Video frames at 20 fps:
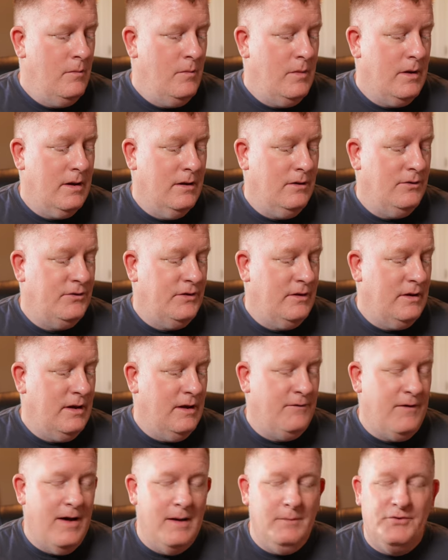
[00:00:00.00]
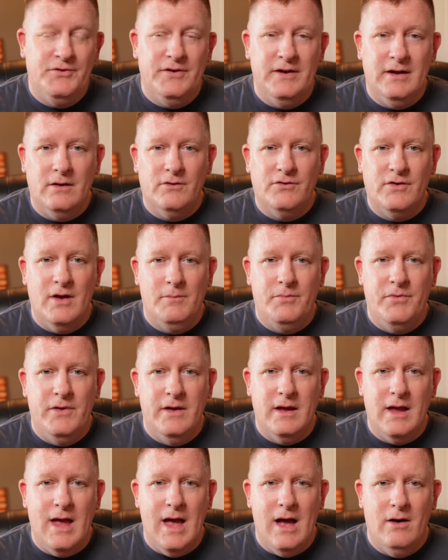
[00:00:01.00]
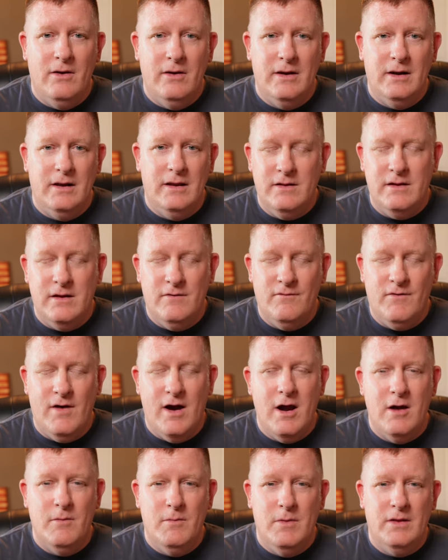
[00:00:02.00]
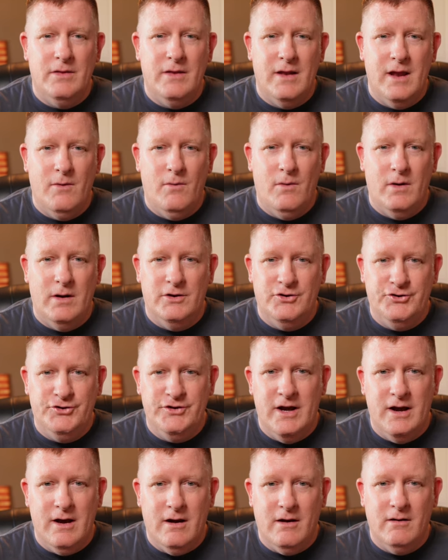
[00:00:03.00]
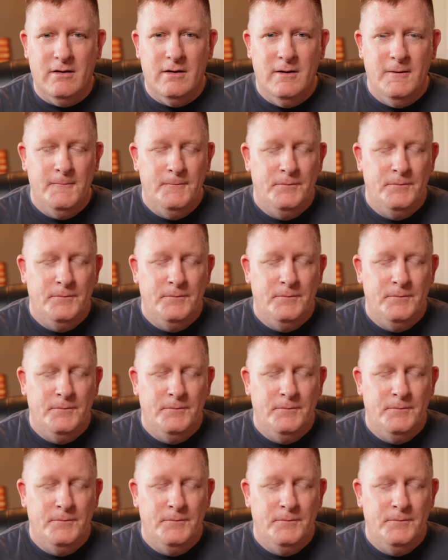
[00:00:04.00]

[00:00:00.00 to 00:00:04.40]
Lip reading: Because if I'm seeing something out in the environment that I want to share,